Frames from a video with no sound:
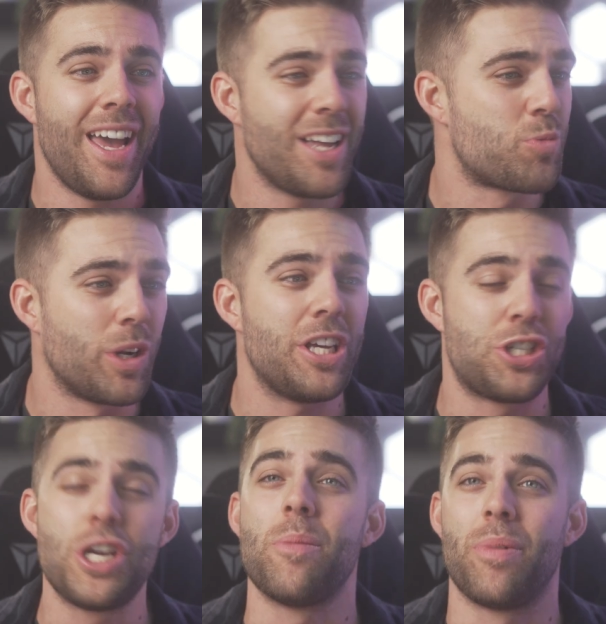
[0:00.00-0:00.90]
it's really
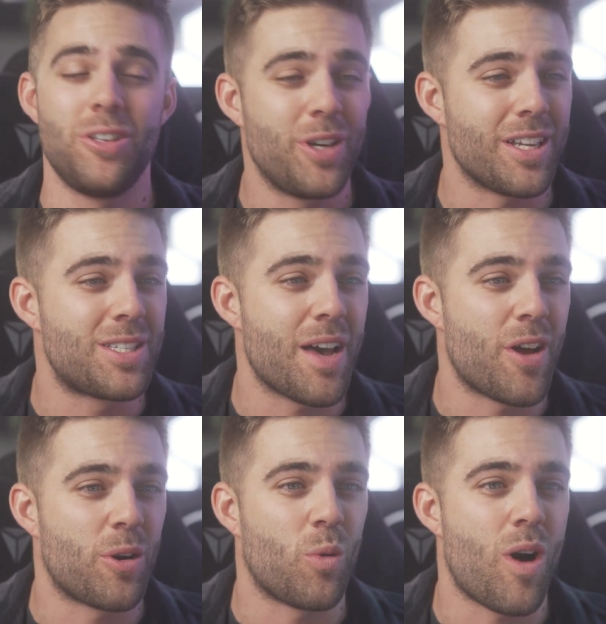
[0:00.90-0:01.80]
cheap. You get
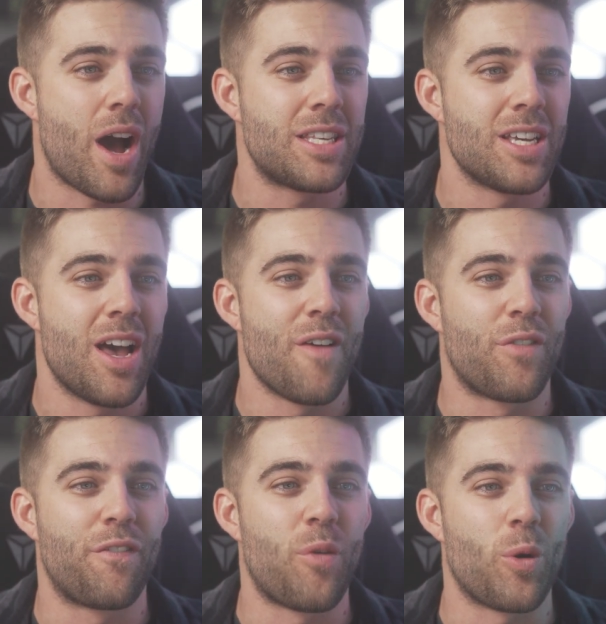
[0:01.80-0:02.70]
700 watts
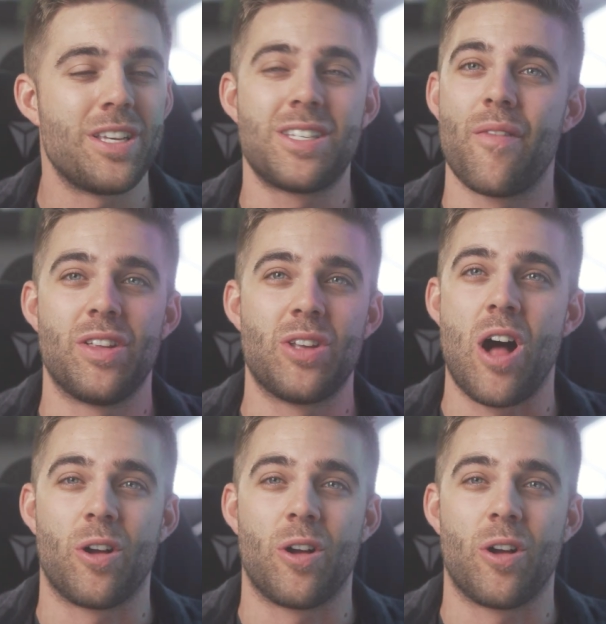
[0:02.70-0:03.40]
for $47.